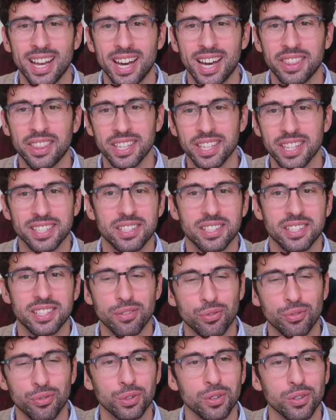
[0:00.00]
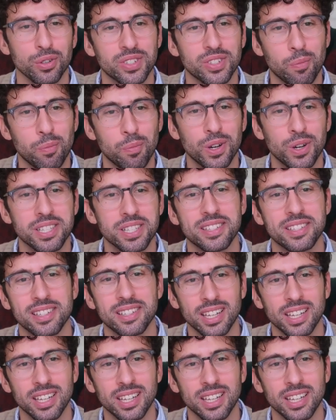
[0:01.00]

this is the fruit of someone's